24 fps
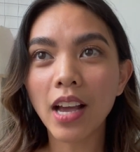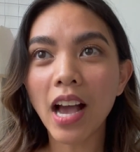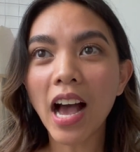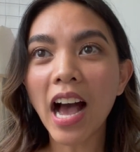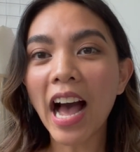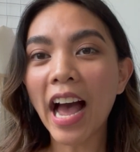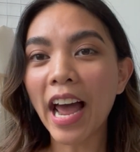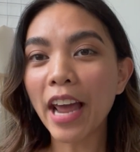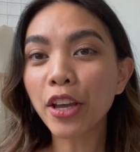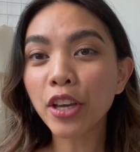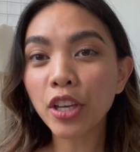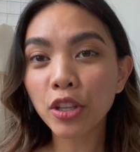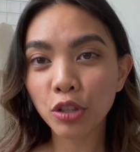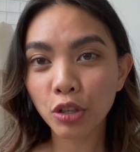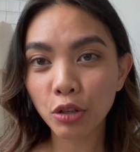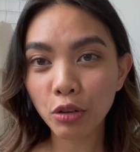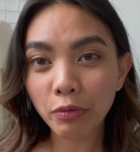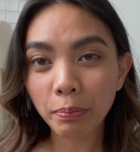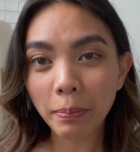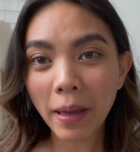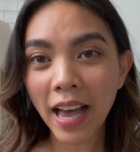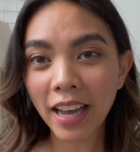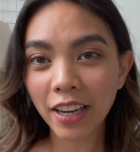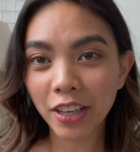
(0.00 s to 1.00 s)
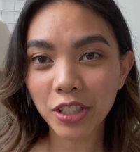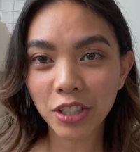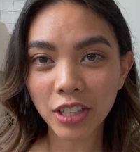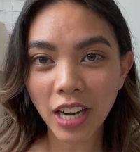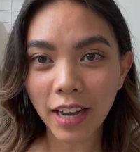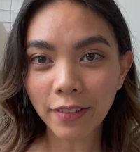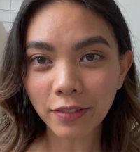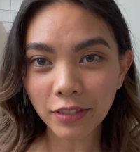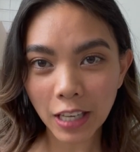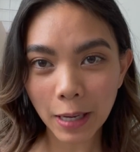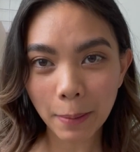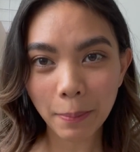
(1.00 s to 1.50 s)
I can do pattern
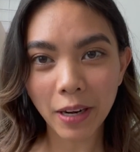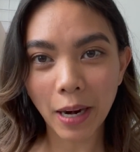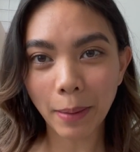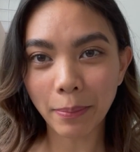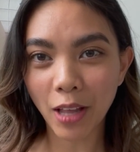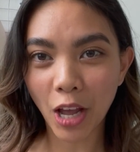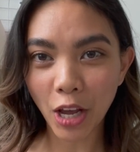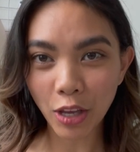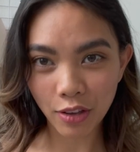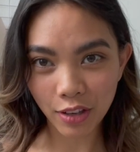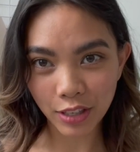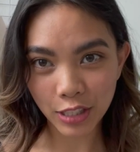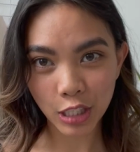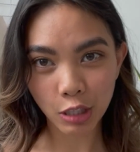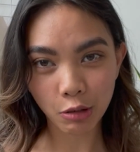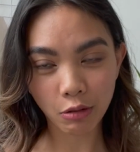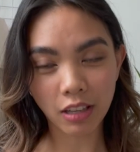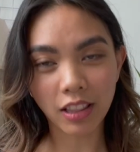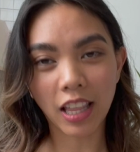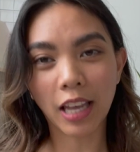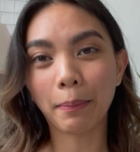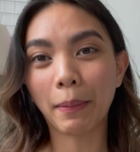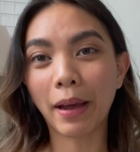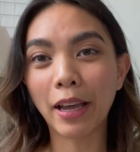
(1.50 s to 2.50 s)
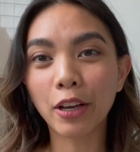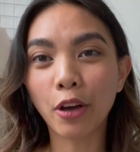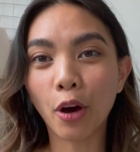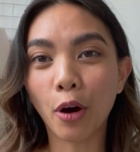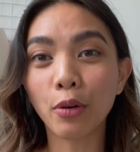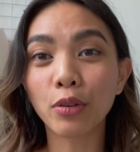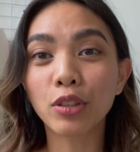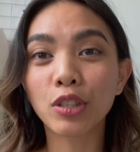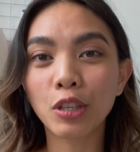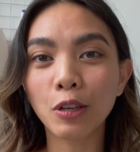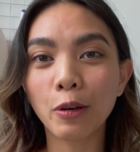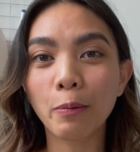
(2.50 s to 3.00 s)
drafting, but I'm not used to it. Like my
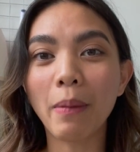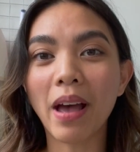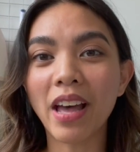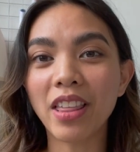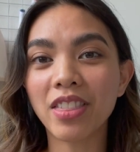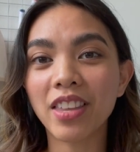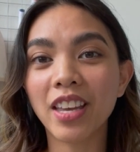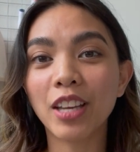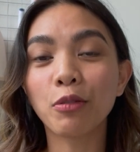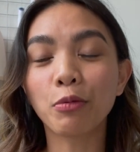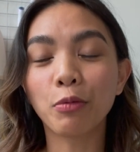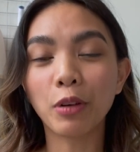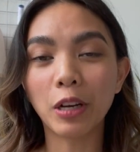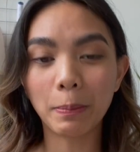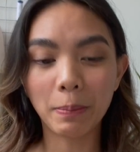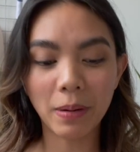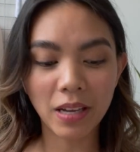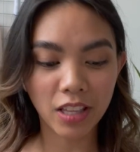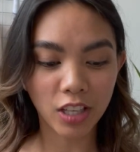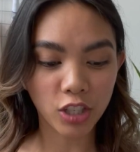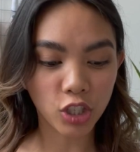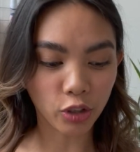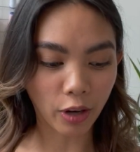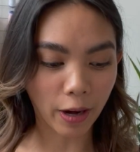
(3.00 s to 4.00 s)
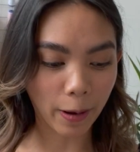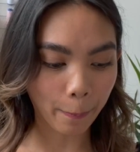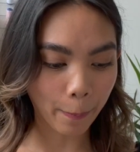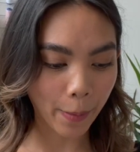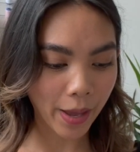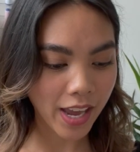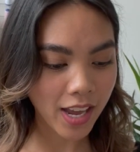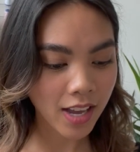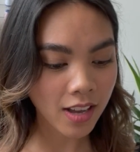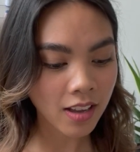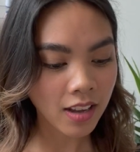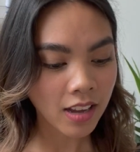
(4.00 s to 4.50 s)
go-to method would be the
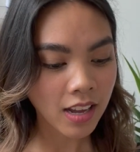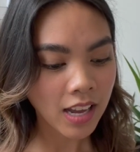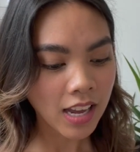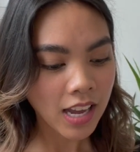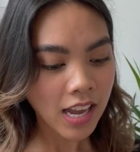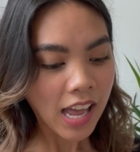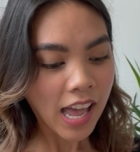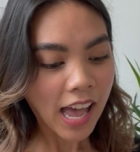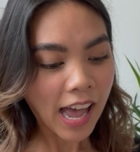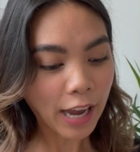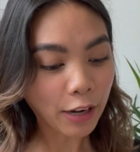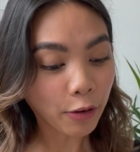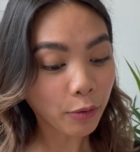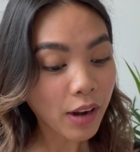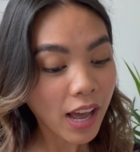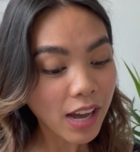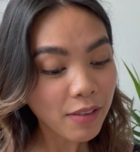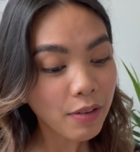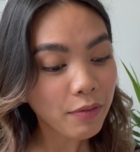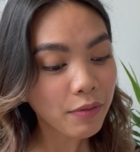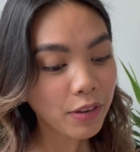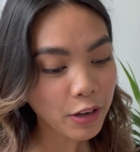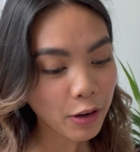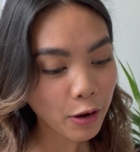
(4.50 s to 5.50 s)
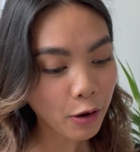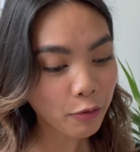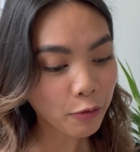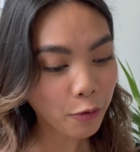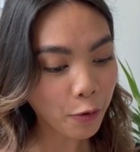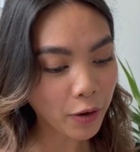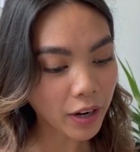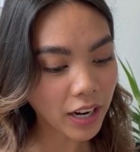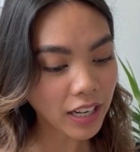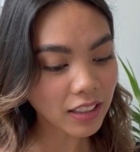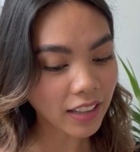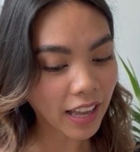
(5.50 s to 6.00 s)
draping. I don't have a video
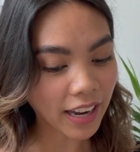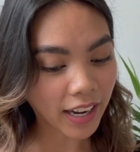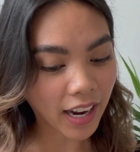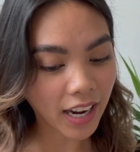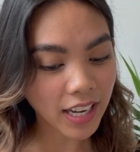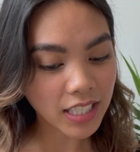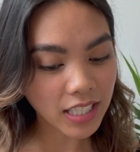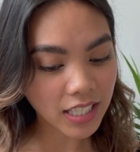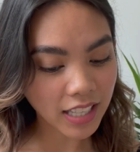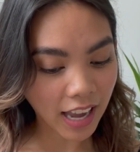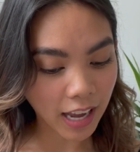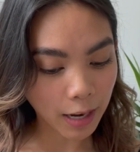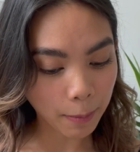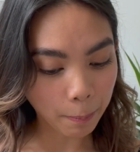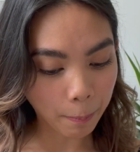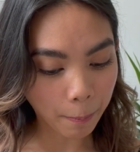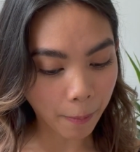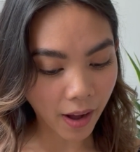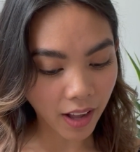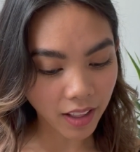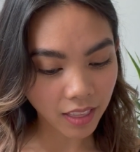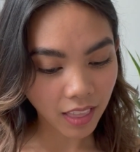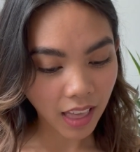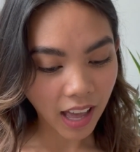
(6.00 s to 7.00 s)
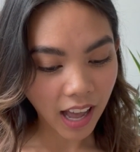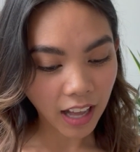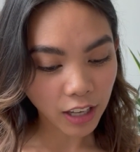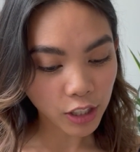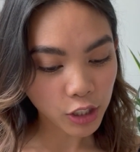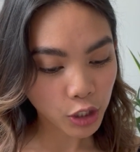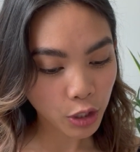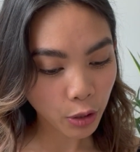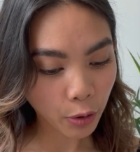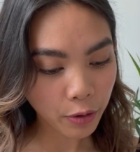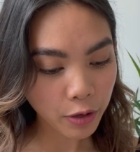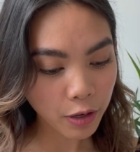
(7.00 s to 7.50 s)
for it, like I said, but I'll
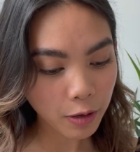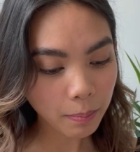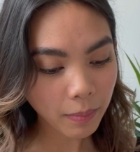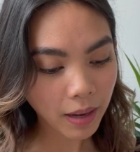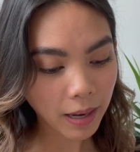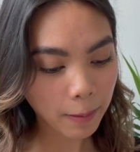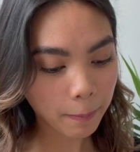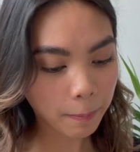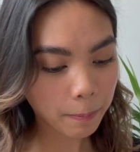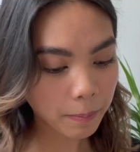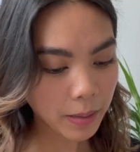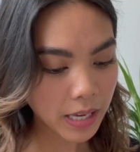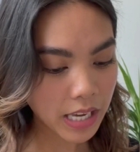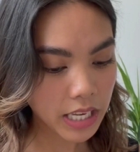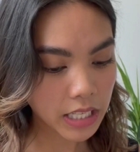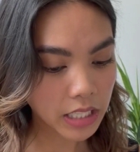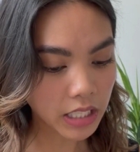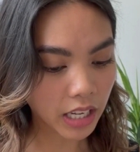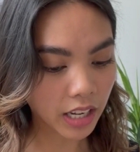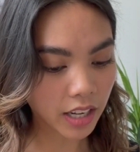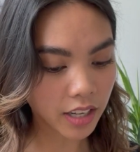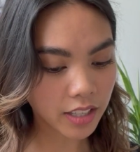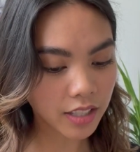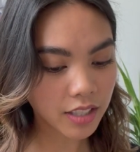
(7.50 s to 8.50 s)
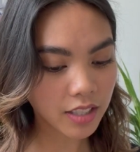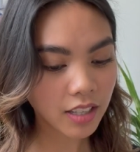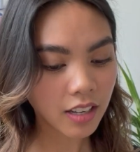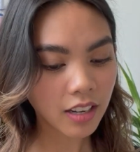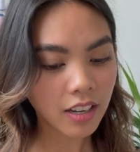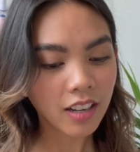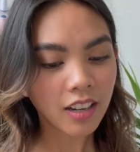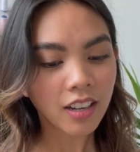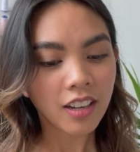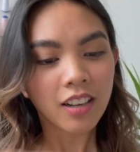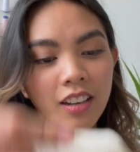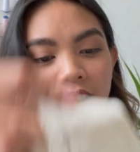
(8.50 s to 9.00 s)
show you my pieces.
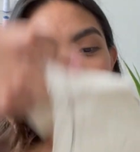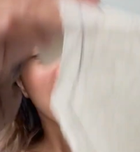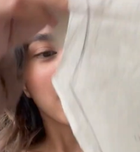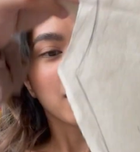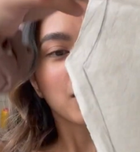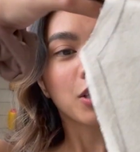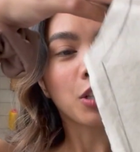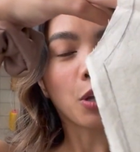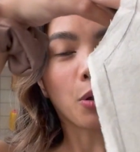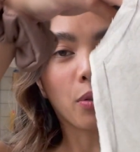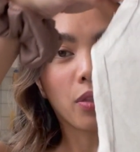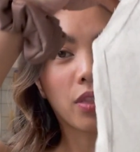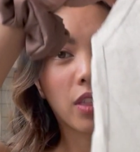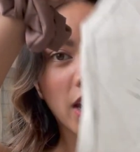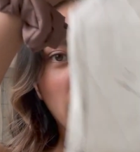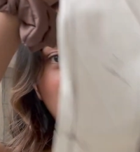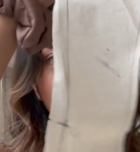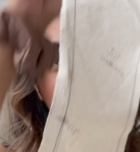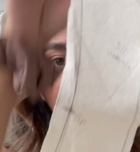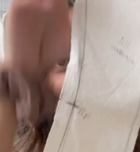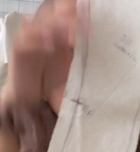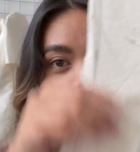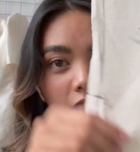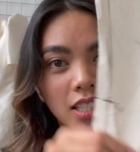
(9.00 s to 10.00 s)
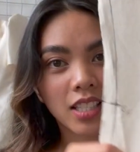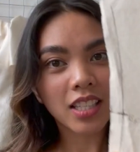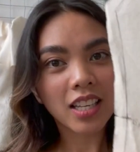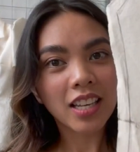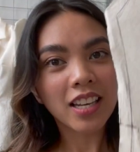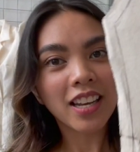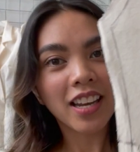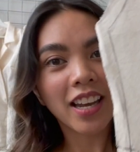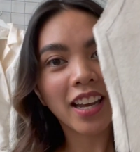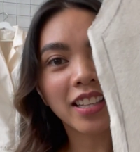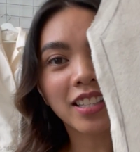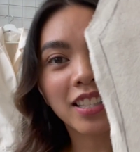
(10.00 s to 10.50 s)
So this,
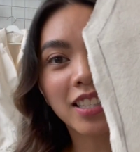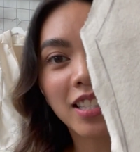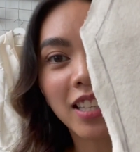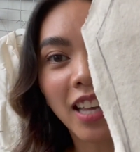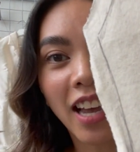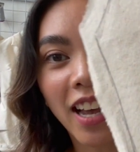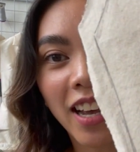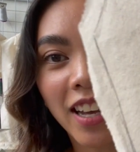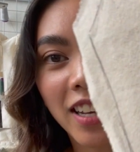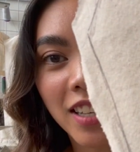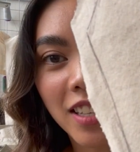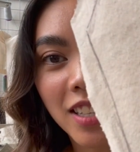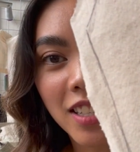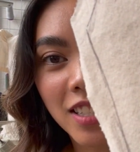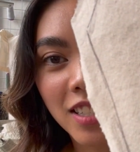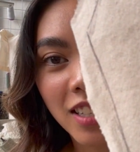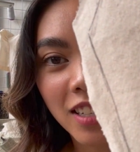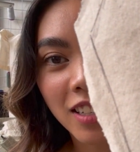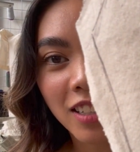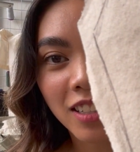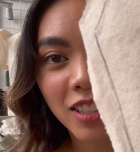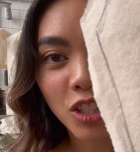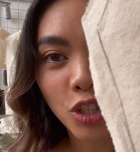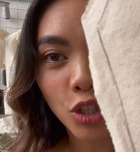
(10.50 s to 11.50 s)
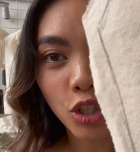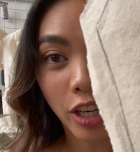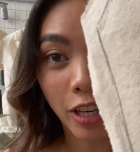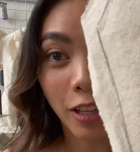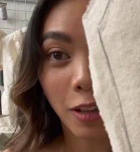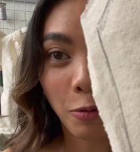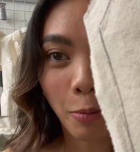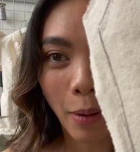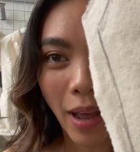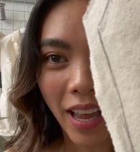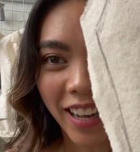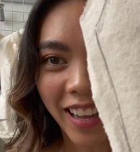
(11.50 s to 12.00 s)
it says Jill
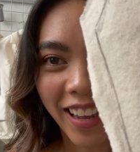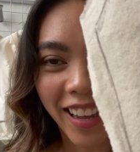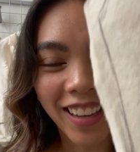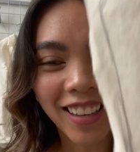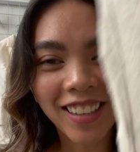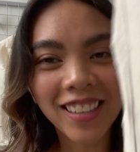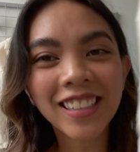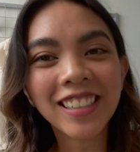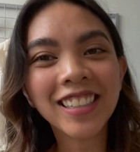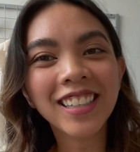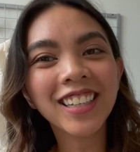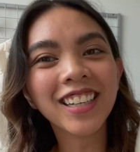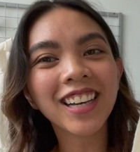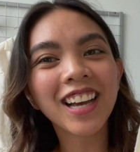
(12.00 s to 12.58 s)
Wedding.